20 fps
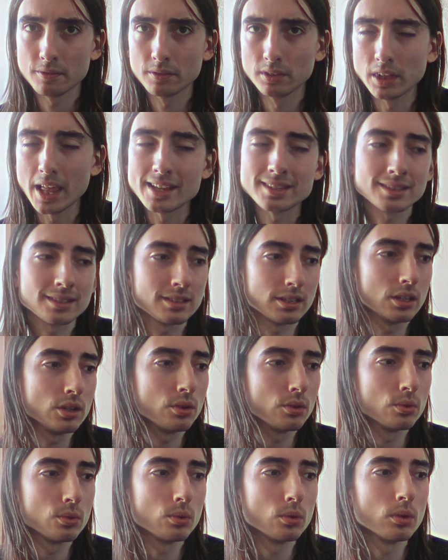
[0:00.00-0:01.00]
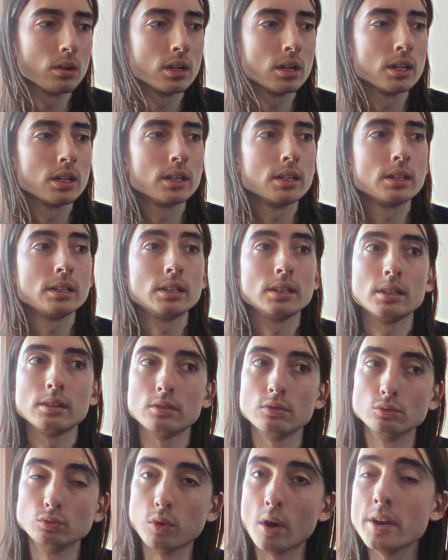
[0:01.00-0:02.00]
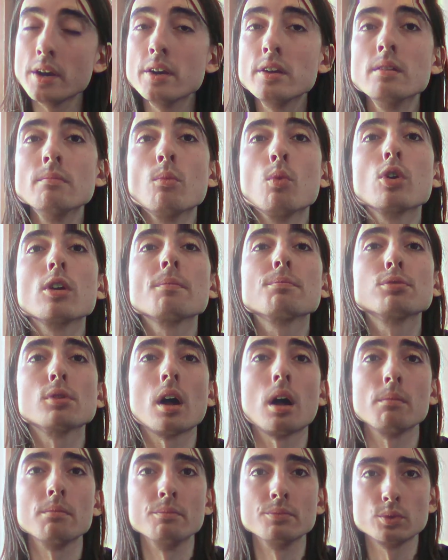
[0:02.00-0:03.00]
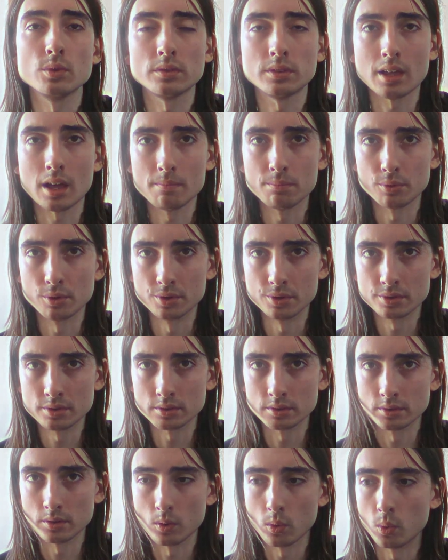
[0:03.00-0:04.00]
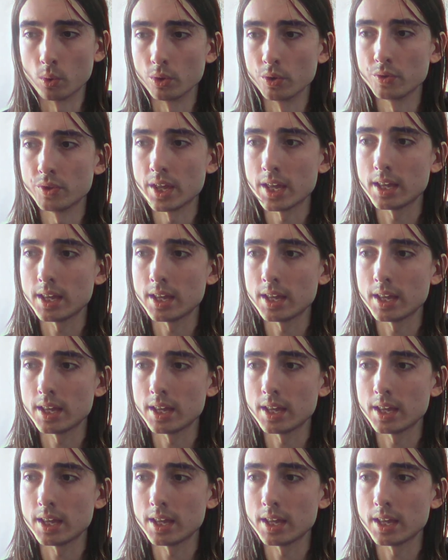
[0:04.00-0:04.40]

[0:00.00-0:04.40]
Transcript: lest you run into more problems with that person, or